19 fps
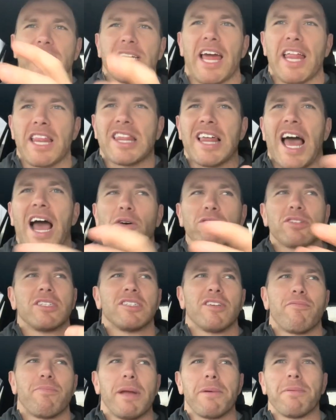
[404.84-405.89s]
get thousands
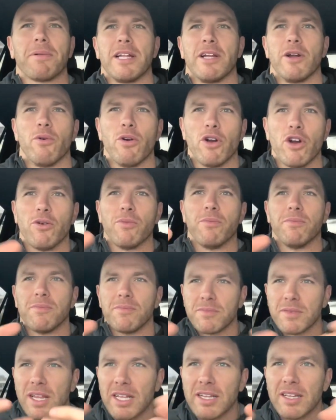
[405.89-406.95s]
of people in a room,
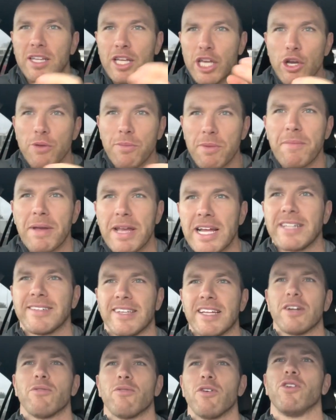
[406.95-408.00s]
human beings
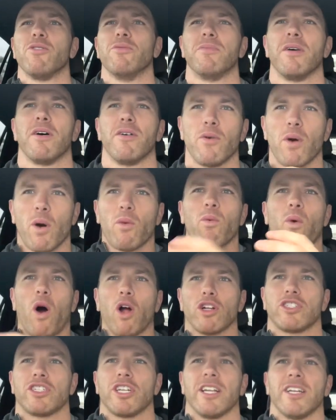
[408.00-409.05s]
in a room that were
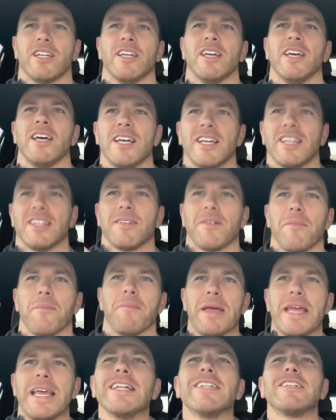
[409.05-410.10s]
watching
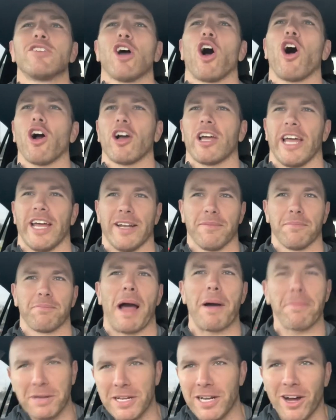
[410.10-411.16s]
me talking,
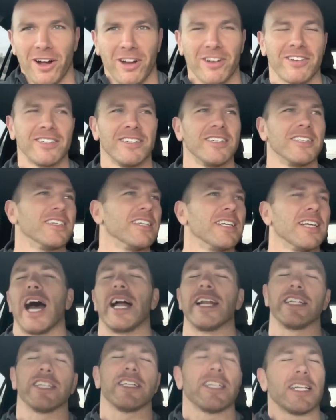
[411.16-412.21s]
popping on. And
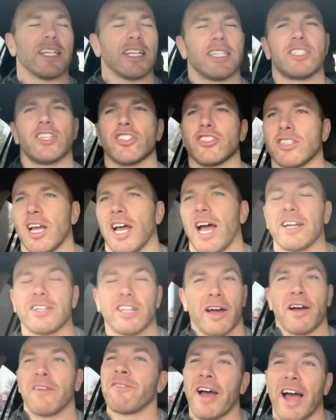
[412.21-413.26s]
it just, I
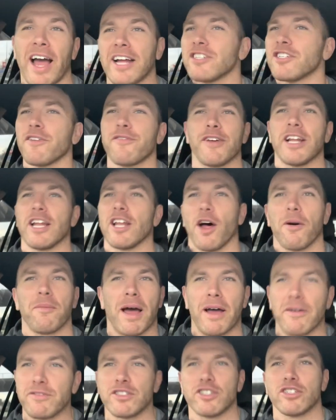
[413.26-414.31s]
actually feel a lot
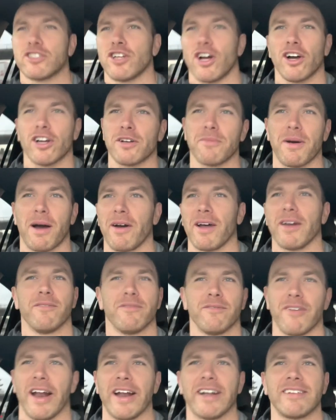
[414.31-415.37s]
better for just talking about it,
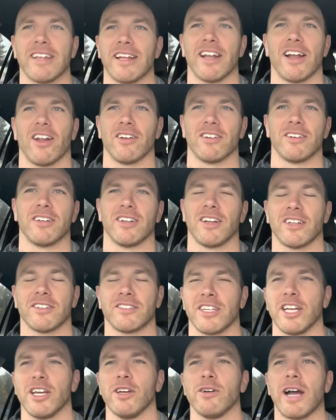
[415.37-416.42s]
venting on
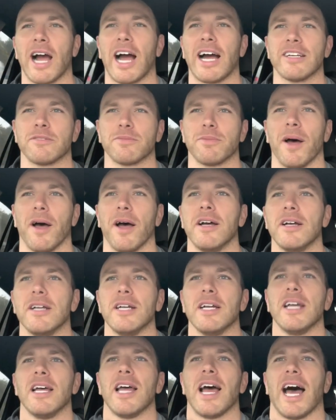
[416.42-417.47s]
to you guys. But
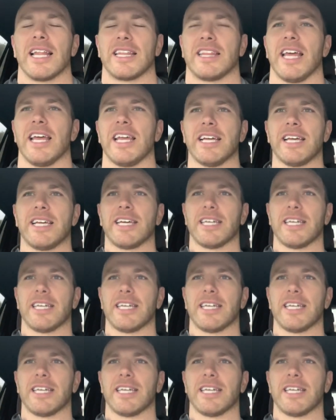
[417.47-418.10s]
I think